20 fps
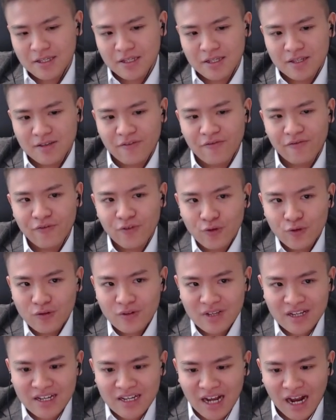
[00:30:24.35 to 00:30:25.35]
the full
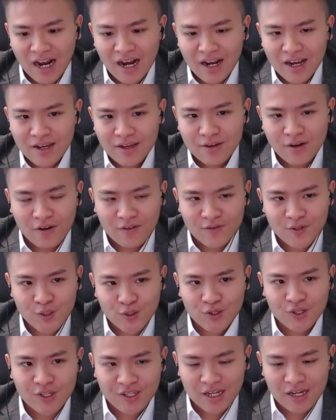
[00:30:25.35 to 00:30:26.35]
guide of
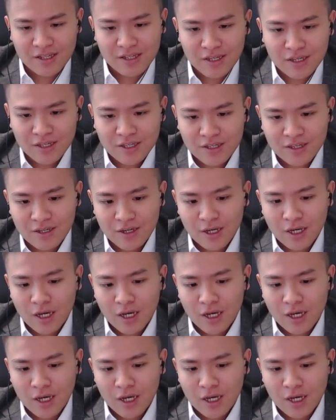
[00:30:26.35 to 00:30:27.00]
social studies,